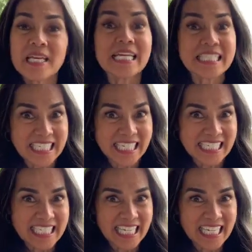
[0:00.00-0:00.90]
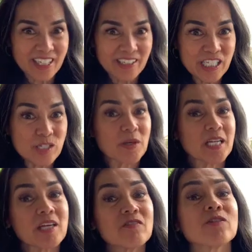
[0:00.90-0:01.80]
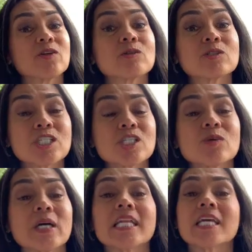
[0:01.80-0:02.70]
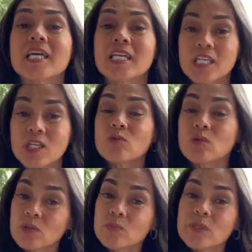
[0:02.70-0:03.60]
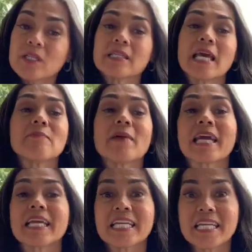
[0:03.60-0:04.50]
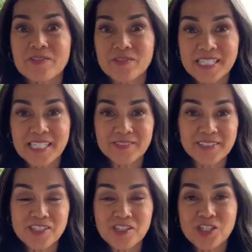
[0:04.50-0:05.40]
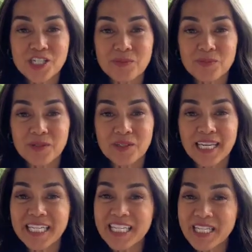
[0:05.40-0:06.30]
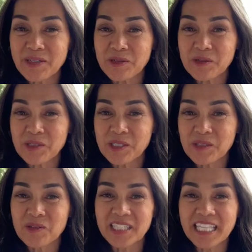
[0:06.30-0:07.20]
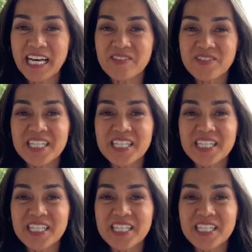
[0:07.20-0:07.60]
It's going to take courage, but if you'll do it, you will build a magnificent relationship and you will love